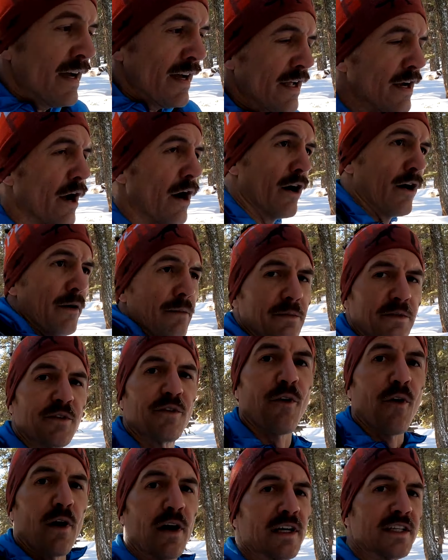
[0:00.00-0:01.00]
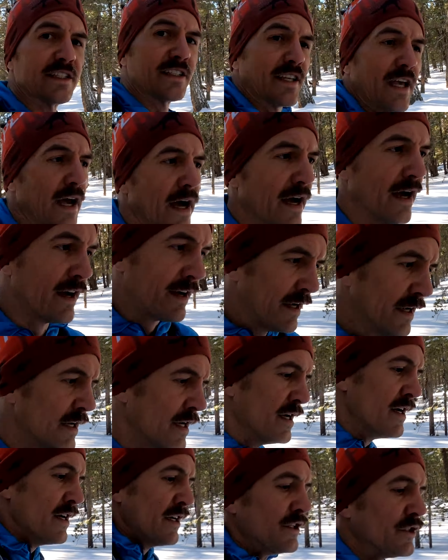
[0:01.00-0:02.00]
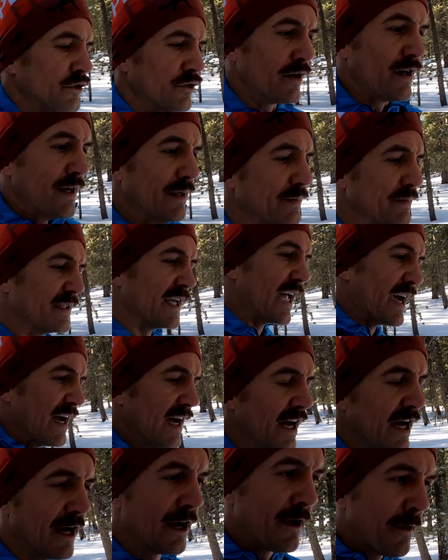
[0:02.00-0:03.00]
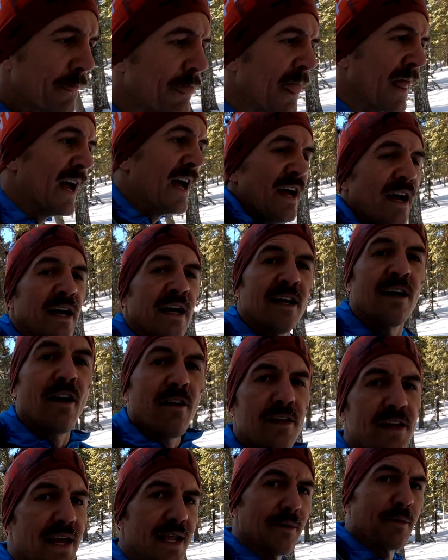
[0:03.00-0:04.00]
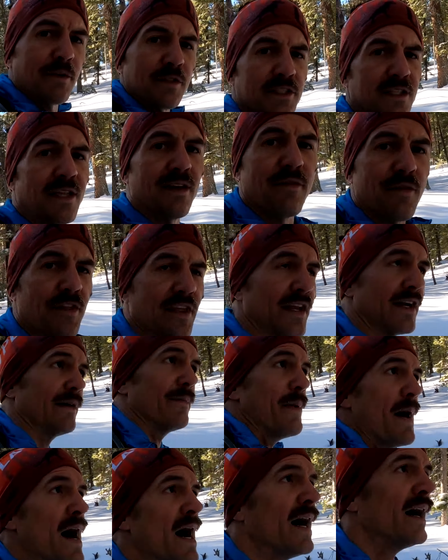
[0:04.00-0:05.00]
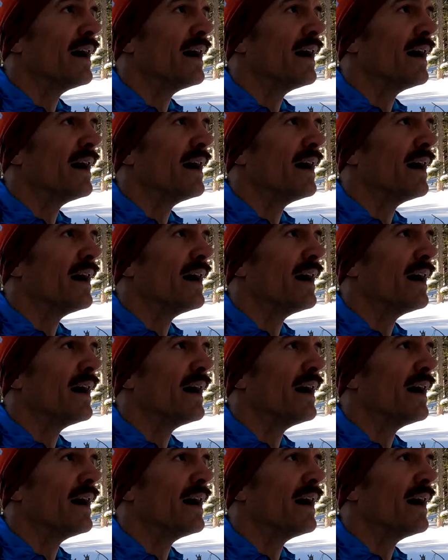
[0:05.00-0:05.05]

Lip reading: and harms forests, streams, and all the animals that live within them.